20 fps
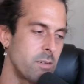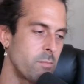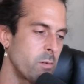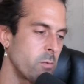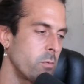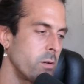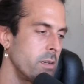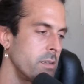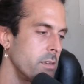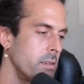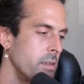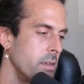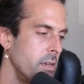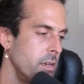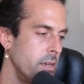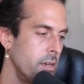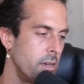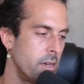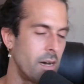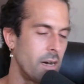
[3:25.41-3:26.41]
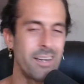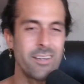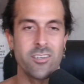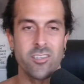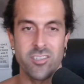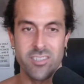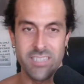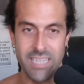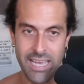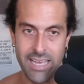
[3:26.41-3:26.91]
Number one,
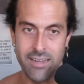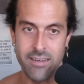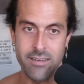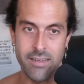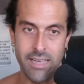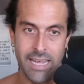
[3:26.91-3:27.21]
understand,